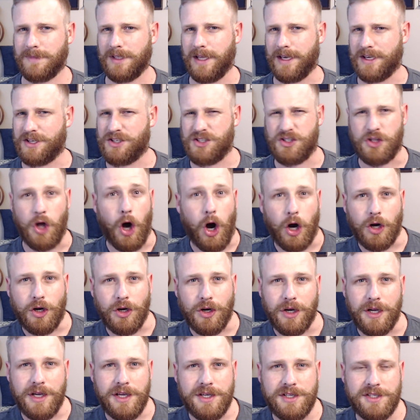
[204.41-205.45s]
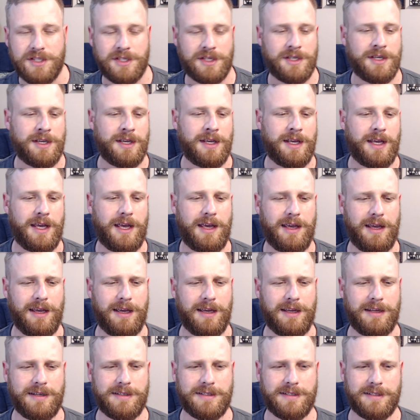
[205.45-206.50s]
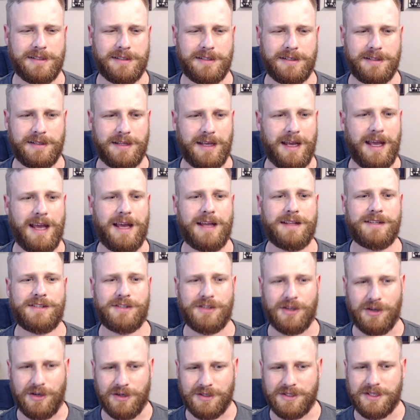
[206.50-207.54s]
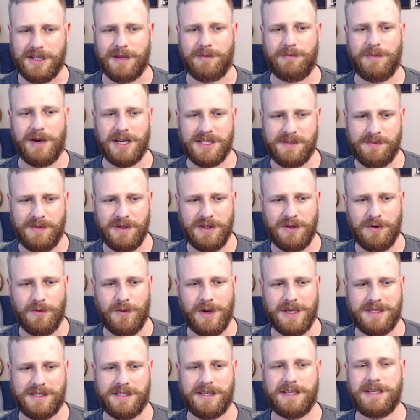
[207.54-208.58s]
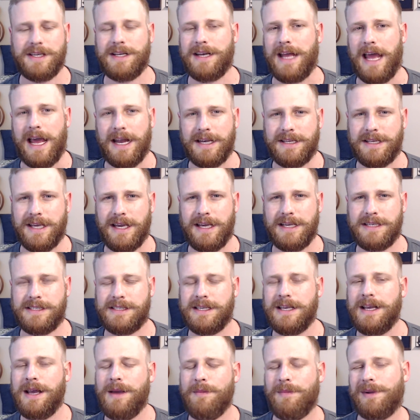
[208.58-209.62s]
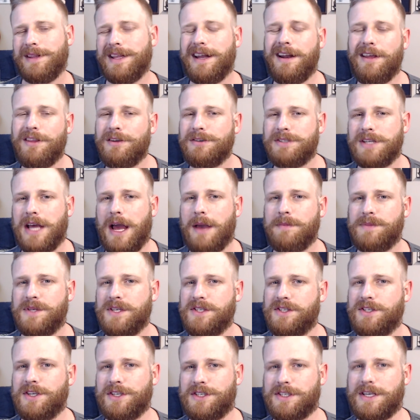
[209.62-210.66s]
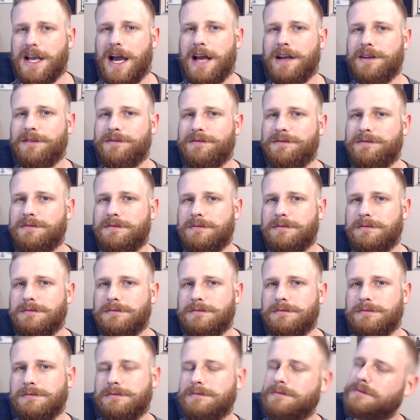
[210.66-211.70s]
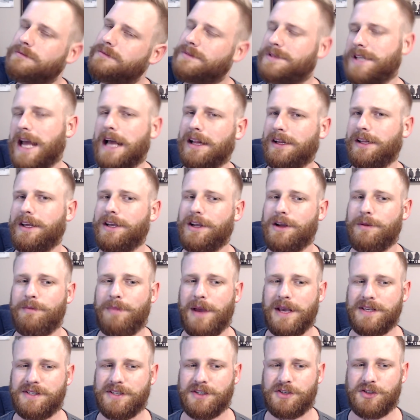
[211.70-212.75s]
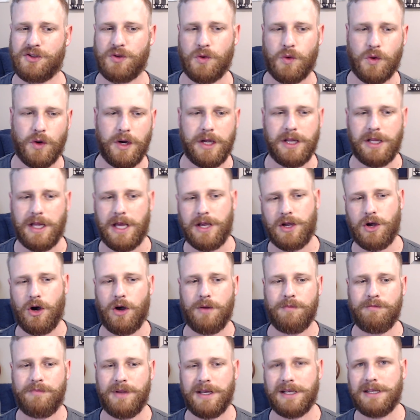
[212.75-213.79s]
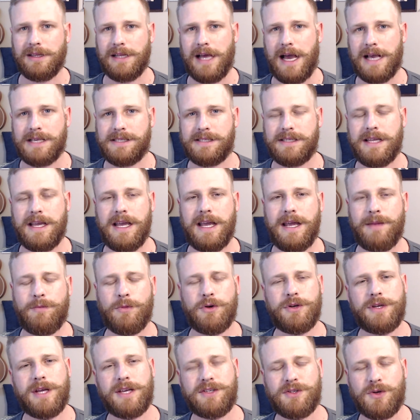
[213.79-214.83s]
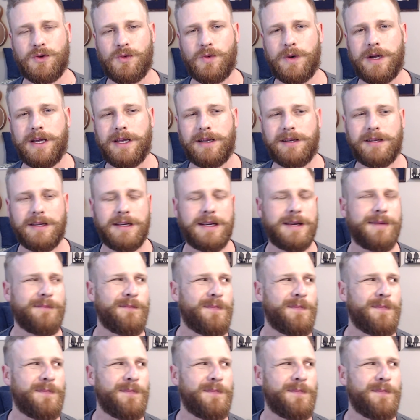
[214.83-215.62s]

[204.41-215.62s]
like stalker-ish, and songs like Must Be the Whiskey and Head Case. But then other times he's just kind of telling a basic story, like on Big Last Name or Desert Wind.